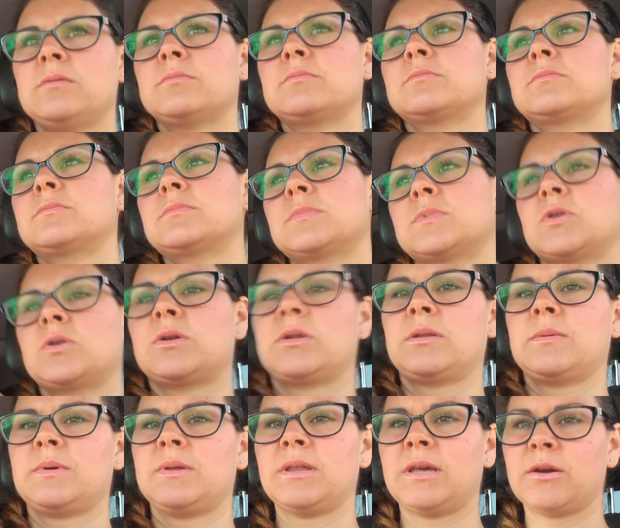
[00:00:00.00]

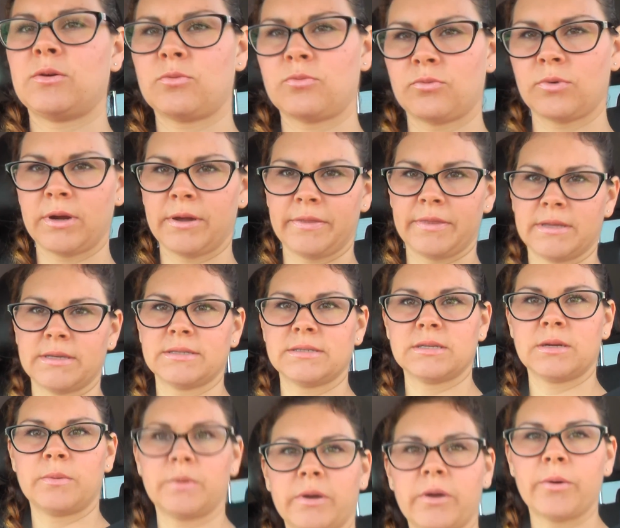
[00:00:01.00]
let me like rig this,
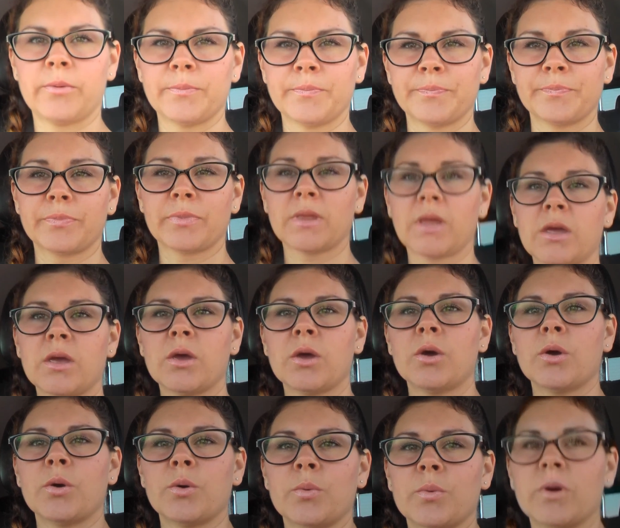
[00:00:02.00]
there we go.
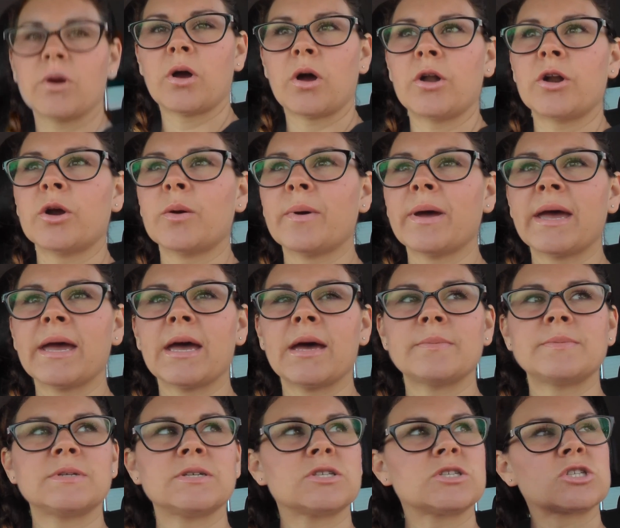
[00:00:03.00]
We're on our way
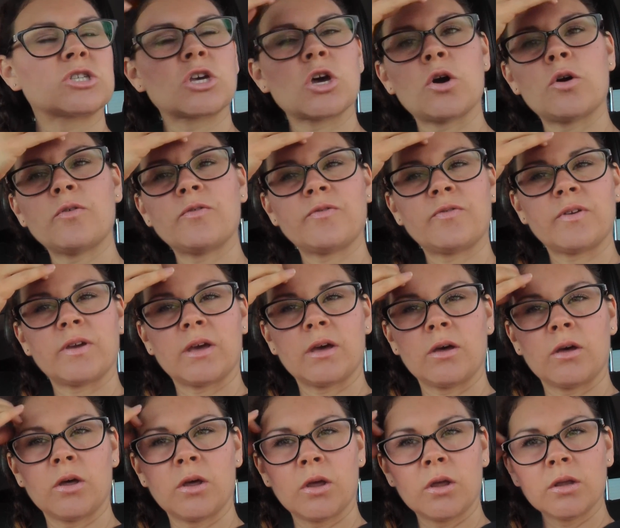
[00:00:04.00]
up to
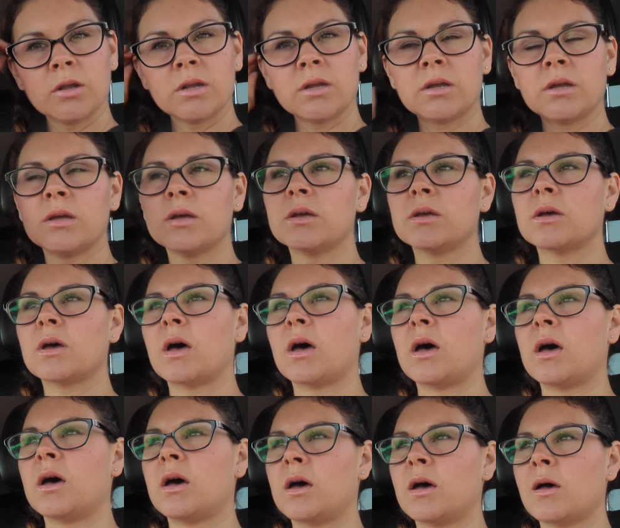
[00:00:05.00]
Schofield.
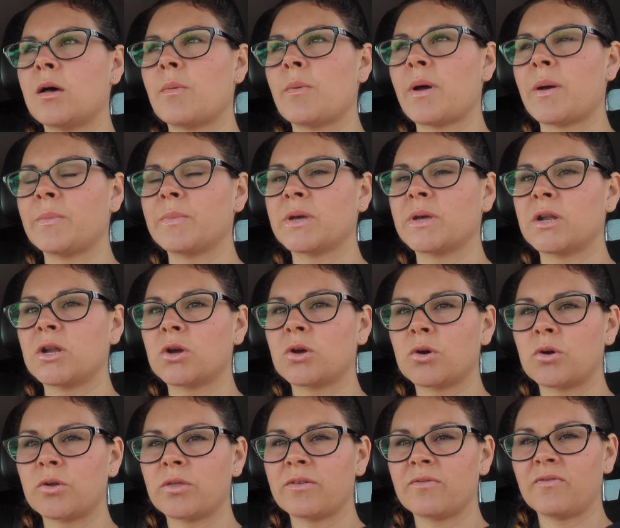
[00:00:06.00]
Um, I'm gonna
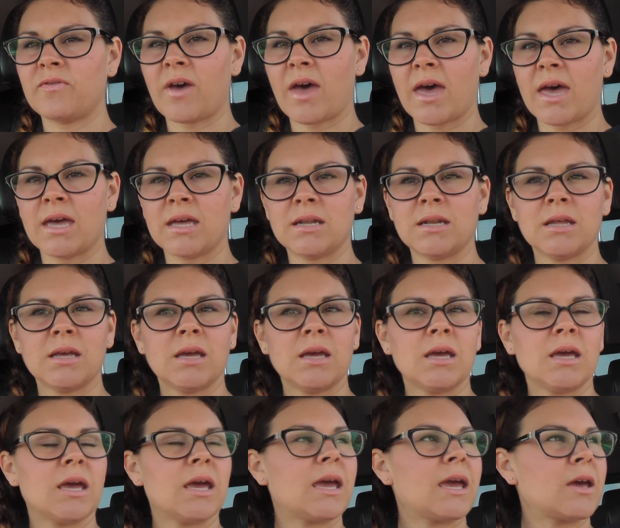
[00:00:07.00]
go to the vet
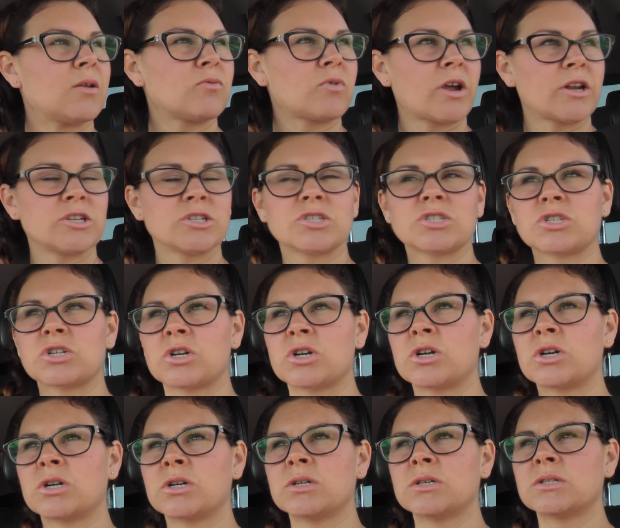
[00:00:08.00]
and
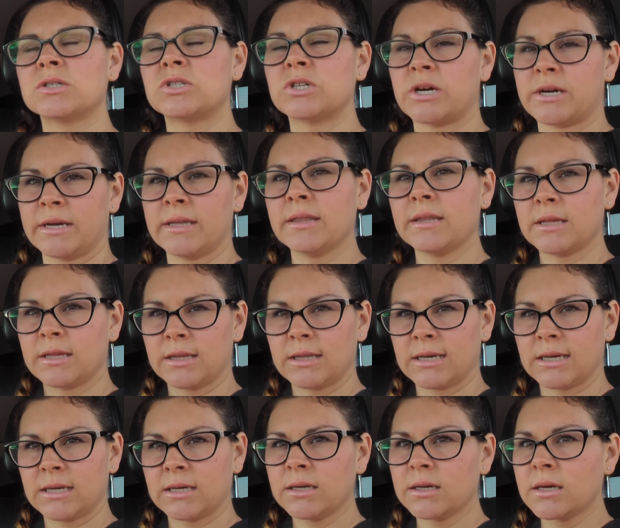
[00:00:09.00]
register Dot and
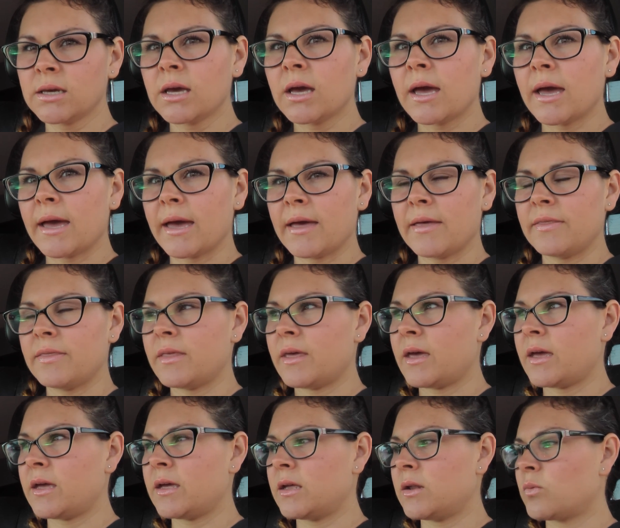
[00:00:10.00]
Lily, and
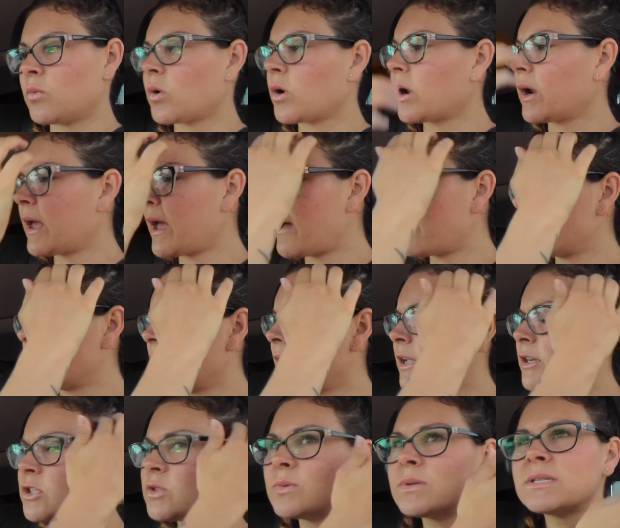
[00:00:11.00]
then we're gonna have
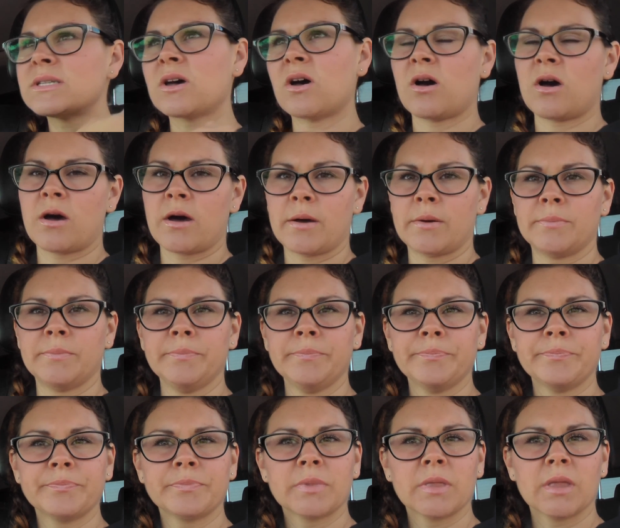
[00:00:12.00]
lunch with Tom.